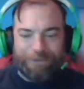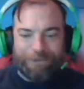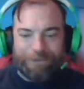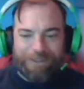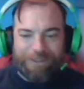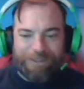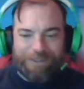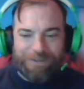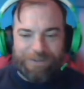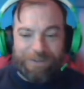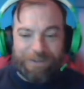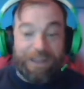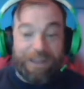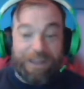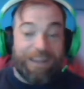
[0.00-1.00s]
ourselves with.
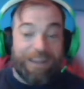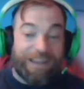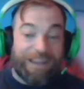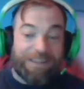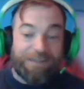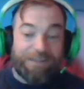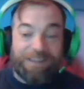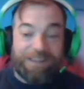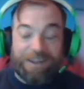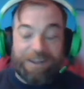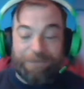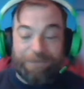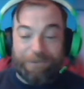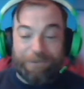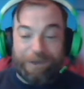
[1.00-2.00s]
Yes, I mean, certainly
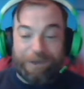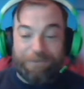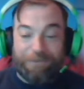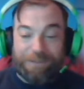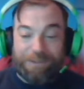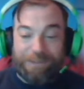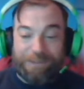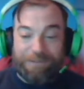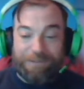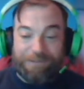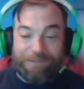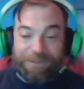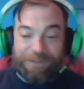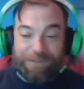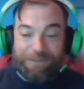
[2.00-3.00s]
when I first came across
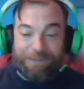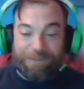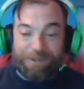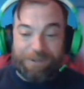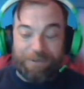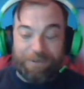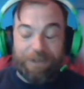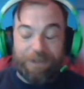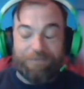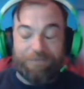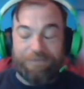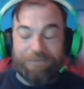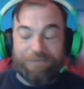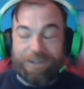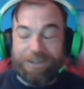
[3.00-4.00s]
C++, well,
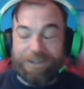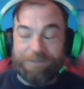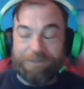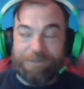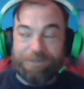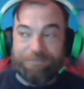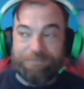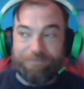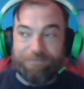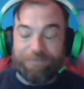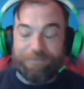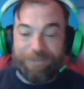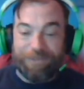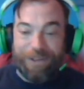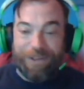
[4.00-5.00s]
actually
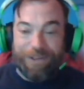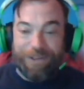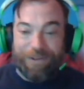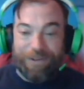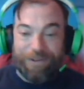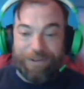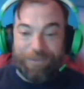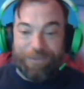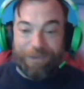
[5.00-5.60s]
when I